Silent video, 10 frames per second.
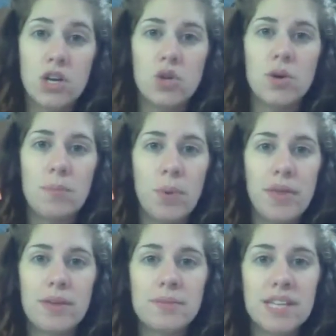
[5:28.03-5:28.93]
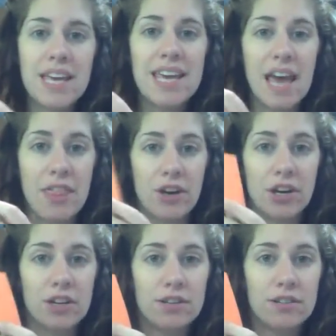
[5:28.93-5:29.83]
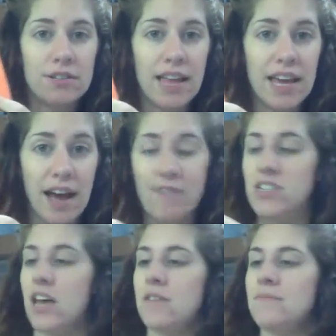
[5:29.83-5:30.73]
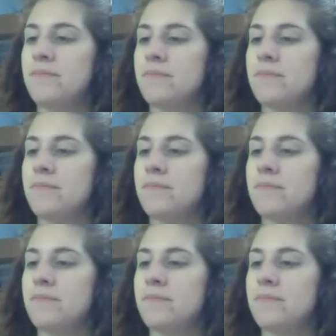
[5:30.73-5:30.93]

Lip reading: you can put them together like I've done.